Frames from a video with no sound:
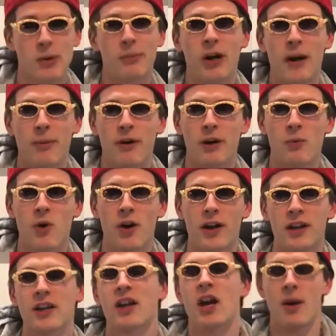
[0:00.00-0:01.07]
what Bradbury
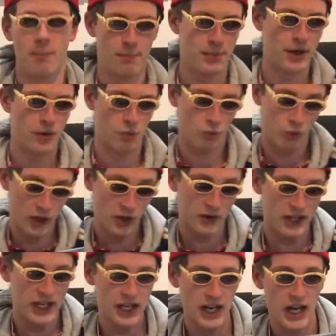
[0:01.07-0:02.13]
wanted. But
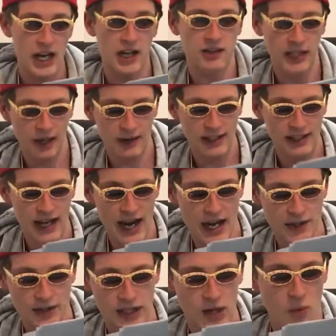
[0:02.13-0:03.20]
really, Clarice
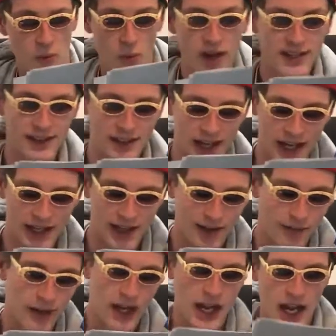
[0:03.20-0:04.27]
actually wasn't
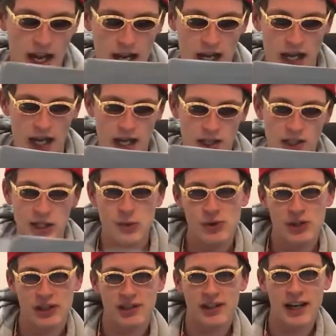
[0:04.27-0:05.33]
naive. She
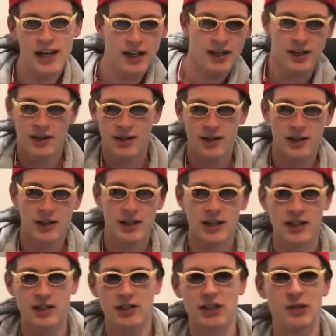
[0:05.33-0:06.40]
was just like,
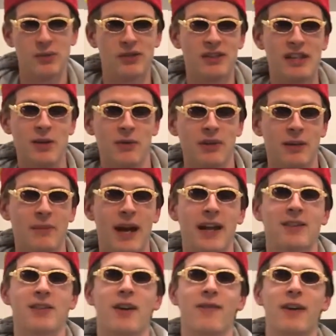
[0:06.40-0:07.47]
she was secretly
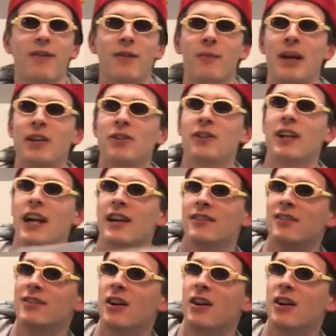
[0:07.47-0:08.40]
passing off information as a